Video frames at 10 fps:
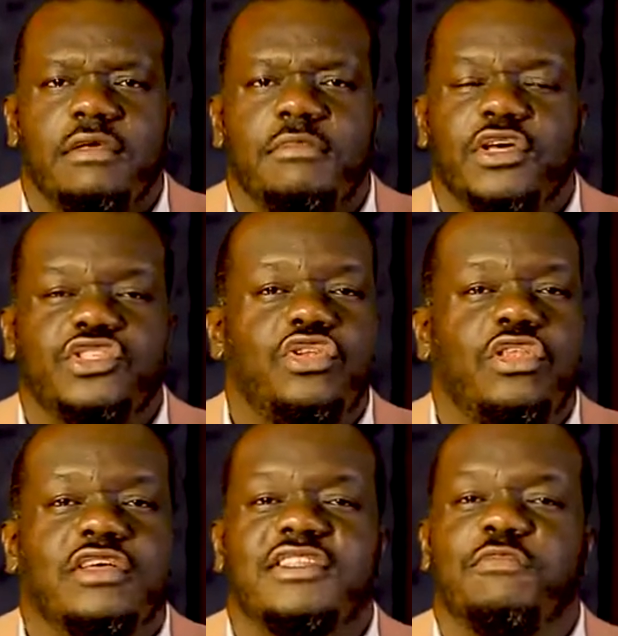Because you
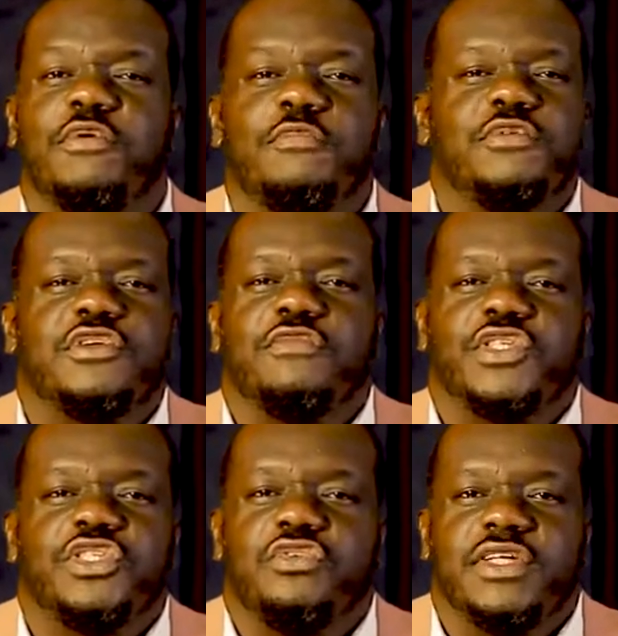lost the purpose of
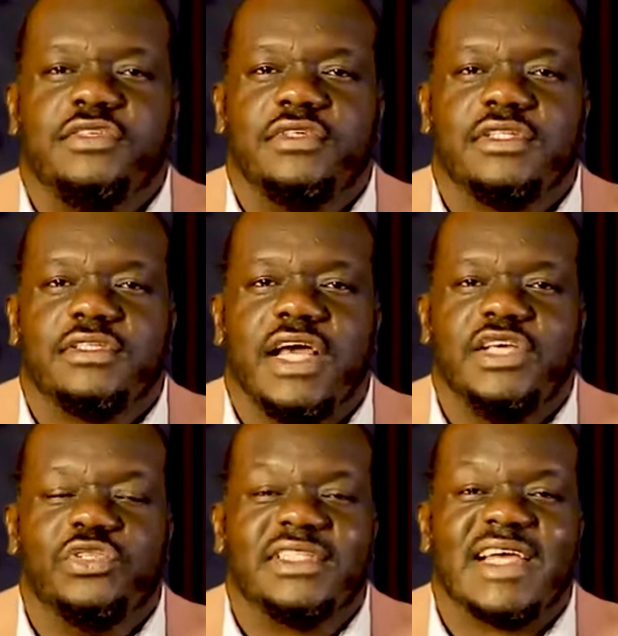what you were doing and
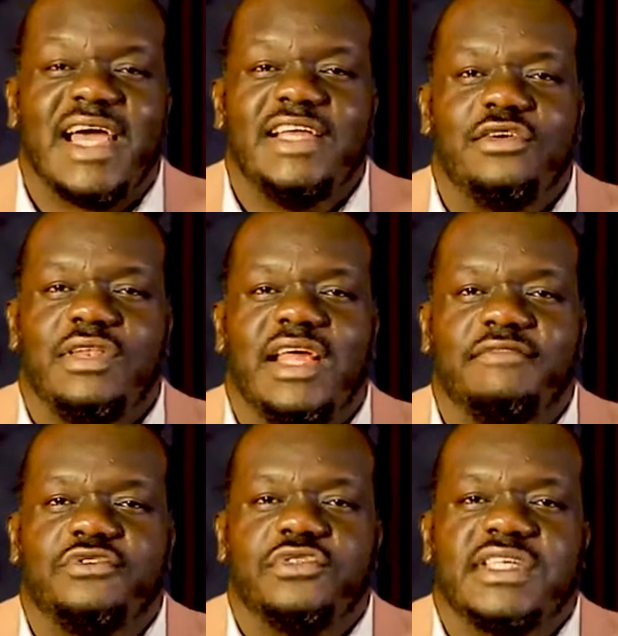you tied your
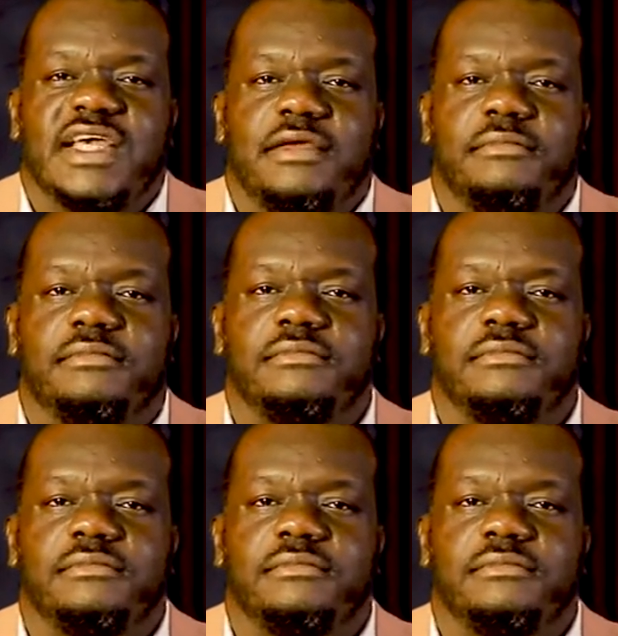life to time.